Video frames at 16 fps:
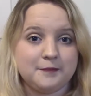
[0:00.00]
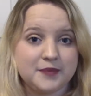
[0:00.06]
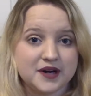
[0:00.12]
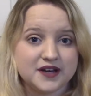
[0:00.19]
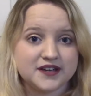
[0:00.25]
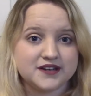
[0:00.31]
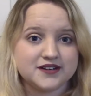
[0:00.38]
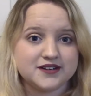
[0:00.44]

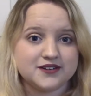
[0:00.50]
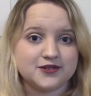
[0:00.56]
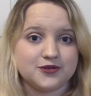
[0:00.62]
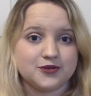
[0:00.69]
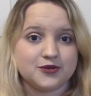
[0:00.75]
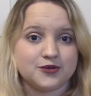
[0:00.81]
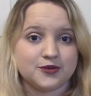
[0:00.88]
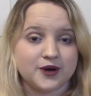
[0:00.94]
but
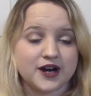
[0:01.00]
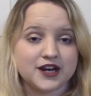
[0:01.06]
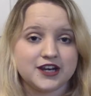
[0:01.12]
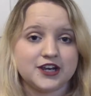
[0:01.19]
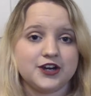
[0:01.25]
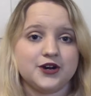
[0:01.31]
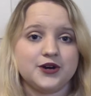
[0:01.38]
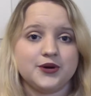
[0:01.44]
right
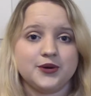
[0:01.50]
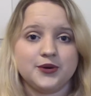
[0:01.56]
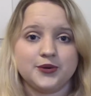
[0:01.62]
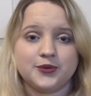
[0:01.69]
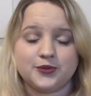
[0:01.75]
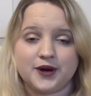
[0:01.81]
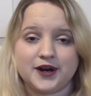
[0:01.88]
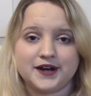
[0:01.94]
here,
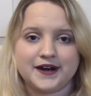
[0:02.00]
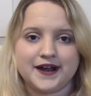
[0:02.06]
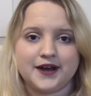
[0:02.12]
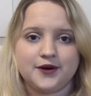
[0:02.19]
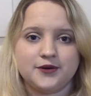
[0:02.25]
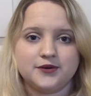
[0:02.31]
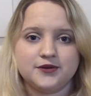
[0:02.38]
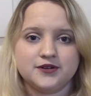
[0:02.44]
right
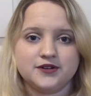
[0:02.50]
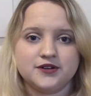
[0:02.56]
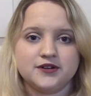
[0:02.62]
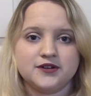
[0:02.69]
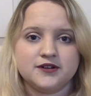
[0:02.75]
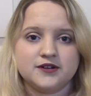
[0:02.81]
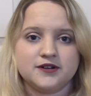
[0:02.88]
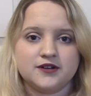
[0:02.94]
now,
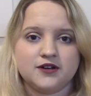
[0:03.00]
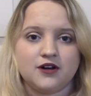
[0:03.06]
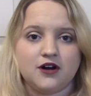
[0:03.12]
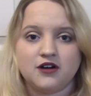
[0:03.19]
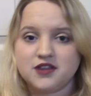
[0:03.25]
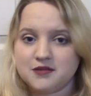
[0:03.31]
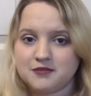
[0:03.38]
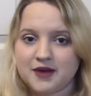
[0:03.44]

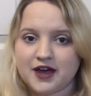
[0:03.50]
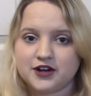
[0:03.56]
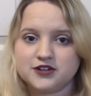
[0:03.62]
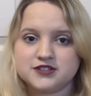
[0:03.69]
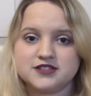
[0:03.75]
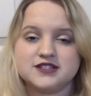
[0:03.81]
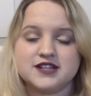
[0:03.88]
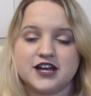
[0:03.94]
all that
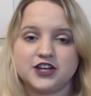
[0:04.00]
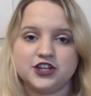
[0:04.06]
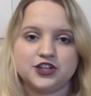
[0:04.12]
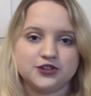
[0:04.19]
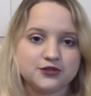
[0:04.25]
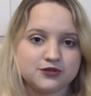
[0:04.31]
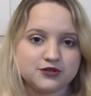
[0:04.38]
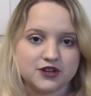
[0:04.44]
matters is that
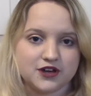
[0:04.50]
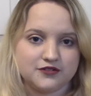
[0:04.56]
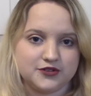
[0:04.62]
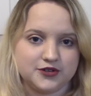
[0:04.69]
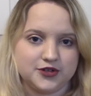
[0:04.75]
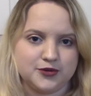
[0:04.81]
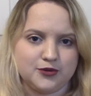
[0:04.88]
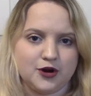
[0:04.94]
you love
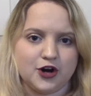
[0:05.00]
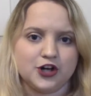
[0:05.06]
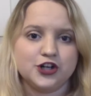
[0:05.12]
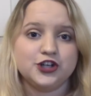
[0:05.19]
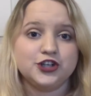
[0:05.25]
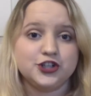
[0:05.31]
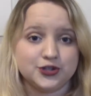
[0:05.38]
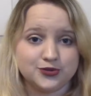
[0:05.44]
who you are,
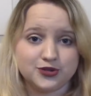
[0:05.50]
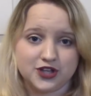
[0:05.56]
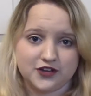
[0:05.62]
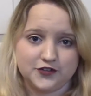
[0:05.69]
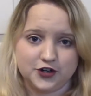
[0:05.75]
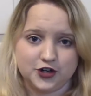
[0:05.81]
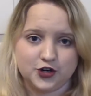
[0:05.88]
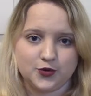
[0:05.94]
you
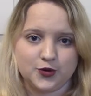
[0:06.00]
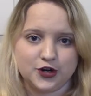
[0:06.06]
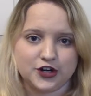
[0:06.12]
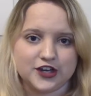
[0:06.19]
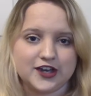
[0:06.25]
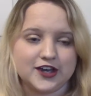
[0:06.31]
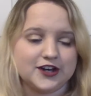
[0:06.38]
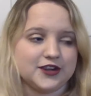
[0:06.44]
love your
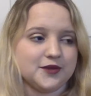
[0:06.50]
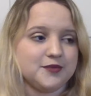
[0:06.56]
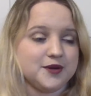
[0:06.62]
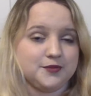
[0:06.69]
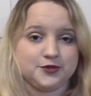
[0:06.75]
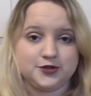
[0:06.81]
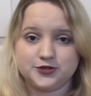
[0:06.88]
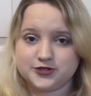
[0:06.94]
quirk, and the
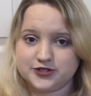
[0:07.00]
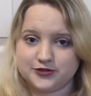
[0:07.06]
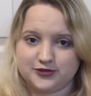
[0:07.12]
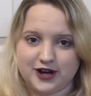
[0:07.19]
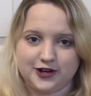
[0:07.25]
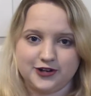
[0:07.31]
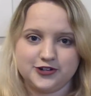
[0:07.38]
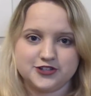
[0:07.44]
people you
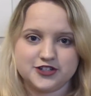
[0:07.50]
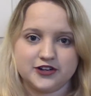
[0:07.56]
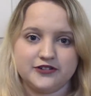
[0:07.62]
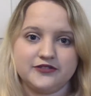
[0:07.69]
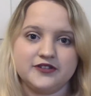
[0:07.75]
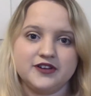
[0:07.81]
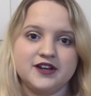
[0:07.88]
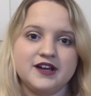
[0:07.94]
surround
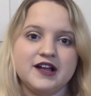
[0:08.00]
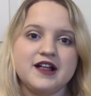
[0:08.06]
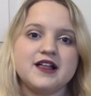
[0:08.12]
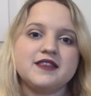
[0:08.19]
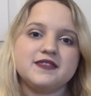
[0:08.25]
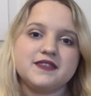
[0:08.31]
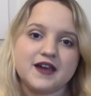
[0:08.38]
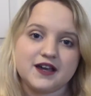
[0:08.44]
yourself,
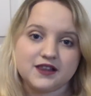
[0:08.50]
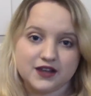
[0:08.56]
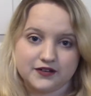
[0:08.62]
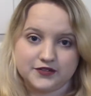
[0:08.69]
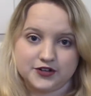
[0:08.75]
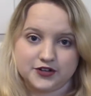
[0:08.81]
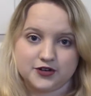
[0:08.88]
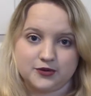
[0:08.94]
they
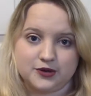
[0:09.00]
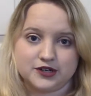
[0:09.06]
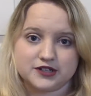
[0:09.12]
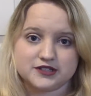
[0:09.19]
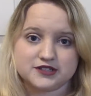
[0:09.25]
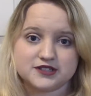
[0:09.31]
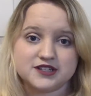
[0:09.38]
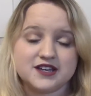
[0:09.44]
love your
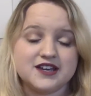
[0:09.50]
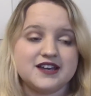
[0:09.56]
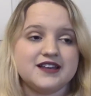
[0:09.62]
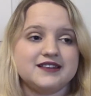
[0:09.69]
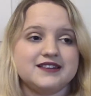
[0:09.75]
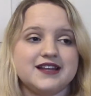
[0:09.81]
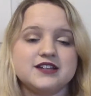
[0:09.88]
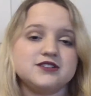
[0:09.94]
quirks.
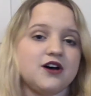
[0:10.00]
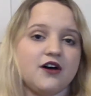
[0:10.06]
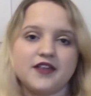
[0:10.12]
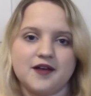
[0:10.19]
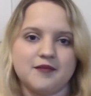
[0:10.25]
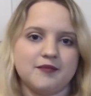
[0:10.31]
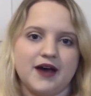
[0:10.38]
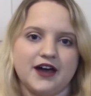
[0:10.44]
That's all
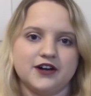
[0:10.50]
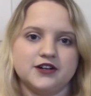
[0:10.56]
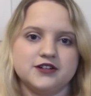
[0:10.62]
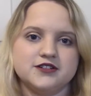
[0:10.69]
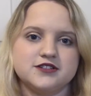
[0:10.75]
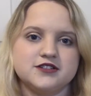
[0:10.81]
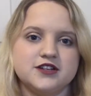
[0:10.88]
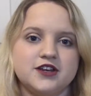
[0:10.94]
that
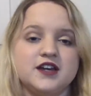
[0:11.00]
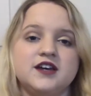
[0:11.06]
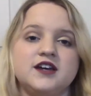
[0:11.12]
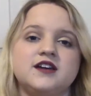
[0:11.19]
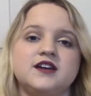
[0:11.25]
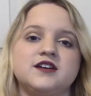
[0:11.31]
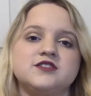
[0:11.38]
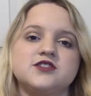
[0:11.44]
matters.
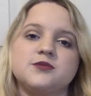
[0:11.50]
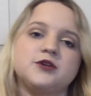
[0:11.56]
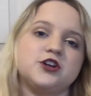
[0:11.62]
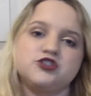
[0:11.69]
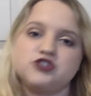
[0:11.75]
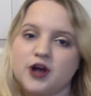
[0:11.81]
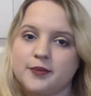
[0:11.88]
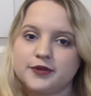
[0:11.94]
So I'm
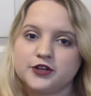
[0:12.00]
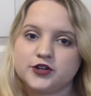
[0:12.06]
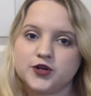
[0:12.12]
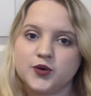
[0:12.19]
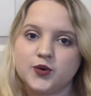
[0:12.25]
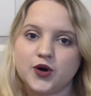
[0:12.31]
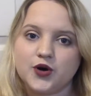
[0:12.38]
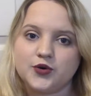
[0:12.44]
going to drop a little
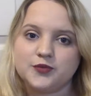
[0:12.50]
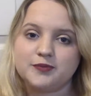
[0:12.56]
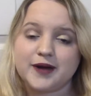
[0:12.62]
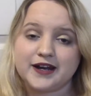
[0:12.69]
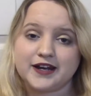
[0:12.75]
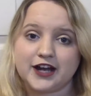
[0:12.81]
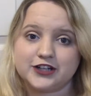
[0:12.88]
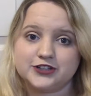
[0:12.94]
quote
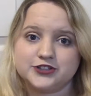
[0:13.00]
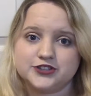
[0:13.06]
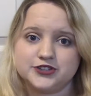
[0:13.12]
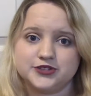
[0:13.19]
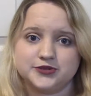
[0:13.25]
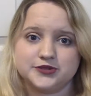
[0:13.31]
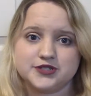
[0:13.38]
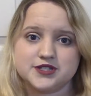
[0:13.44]
by Dr.
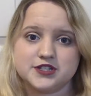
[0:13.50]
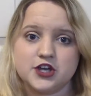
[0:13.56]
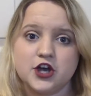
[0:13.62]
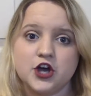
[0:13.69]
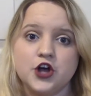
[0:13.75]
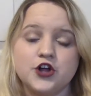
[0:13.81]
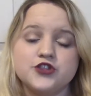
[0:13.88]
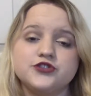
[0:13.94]
Seuss.
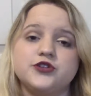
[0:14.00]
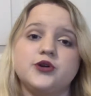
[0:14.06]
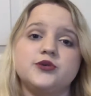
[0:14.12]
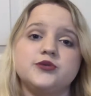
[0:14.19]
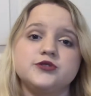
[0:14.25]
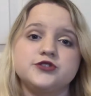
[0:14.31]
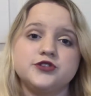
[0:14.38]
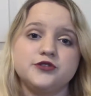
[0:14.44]

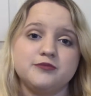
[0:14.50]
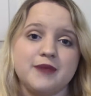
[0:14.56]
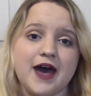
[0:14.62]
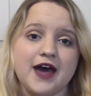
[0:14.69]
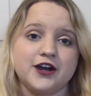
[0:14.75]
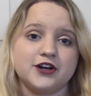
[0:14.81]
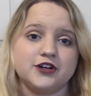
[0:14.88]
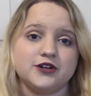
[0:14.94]
Those who
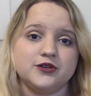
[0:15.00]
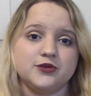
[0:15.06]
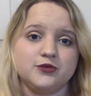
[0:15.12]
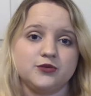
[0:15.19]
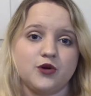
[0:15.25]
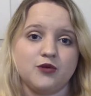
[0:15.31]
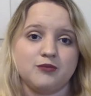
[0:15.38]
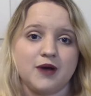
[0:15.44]
matter
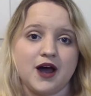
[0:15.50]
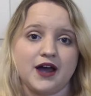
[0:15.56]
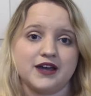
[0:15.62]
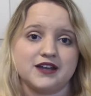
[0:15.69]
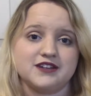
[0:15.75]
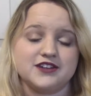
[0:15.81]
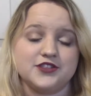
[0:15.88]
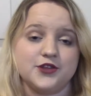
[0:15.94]
won't
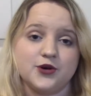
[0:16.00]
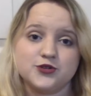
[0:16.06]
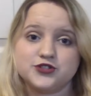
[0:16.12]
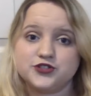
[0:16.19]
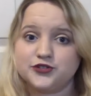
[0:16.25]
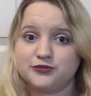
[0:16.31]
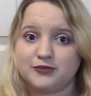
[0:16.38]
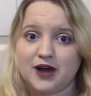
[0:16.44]
mind, and those
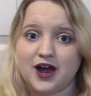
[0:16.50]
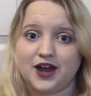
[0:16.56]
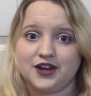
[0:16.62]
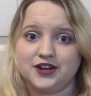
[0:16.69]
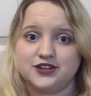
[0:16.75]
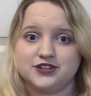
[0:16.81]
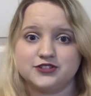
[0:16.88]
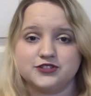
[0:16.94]
who
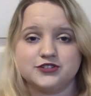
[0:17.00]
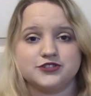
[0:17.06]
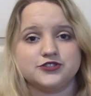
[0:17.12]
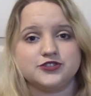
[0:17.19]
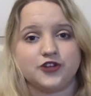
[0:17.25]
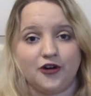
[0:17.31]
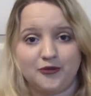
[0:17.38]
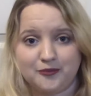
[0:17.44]
mind
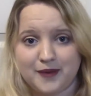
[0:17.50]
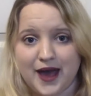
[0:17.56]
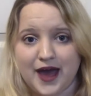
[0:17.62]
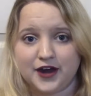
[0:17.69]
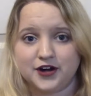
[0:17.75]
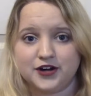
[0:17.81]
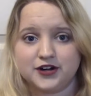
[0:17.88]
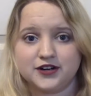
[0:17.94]
don't
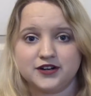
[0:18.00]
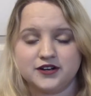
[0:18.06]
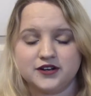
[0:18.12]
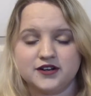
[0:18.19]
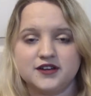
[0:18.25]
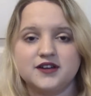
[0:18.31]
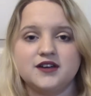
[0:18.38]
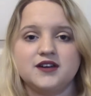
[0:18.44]
matter.
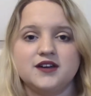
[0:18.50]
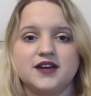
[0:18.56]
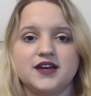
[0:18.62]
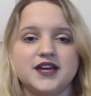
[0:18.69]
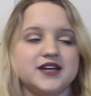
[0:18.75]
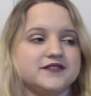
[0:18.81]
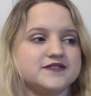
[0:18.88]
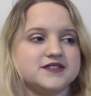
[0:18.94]

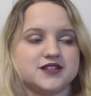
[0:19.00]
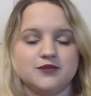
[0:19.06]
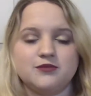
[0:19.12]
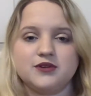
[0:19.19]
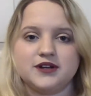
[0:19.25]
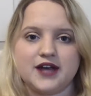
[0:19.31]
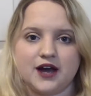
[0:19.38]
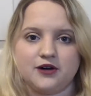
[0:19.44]
If
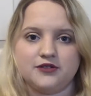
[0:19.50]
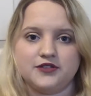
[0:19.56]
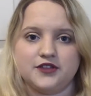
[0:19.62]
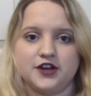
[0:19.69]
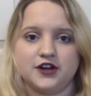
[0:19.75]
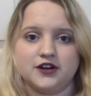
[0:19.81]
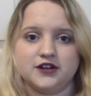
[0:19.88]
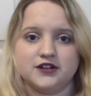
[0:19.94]
someone out
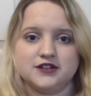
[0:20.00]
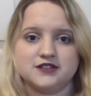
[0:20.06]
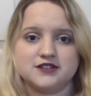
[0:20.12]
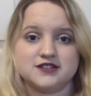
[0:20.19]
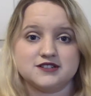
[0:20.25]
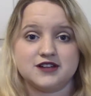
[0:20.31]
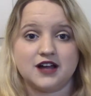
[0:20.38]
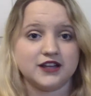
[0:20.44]
there
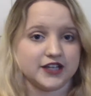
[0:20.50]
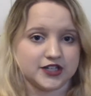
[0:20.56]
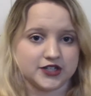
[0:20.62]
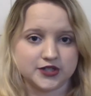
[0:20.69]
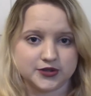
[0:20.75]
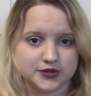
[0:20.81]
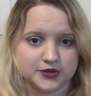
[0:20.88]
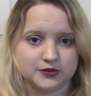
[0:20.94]
does not like
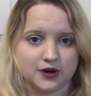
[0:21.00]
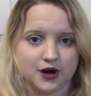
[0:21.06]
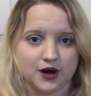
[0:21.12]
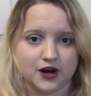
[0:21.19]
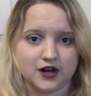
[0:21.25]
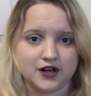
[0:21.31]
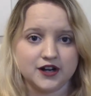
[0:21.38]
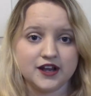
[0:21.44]
who you
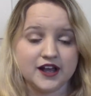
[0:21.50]
are,